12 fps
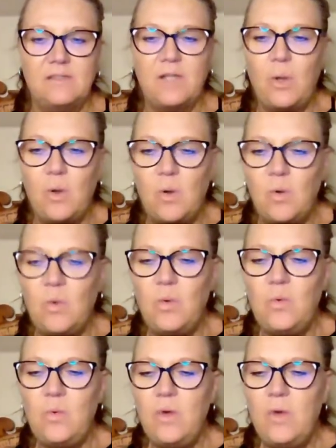The
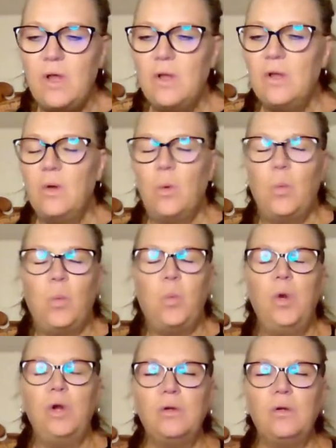whole
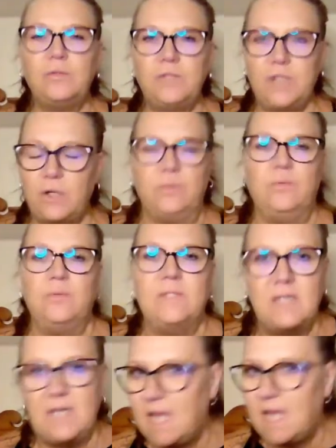world knows
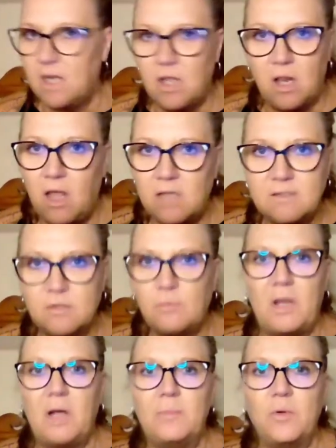that he had a colossal
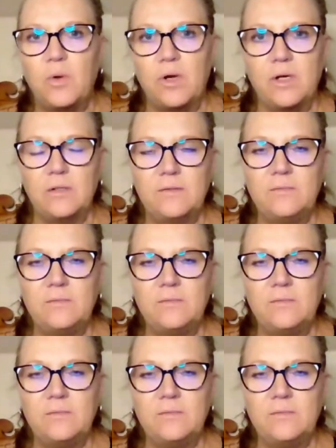popcorn.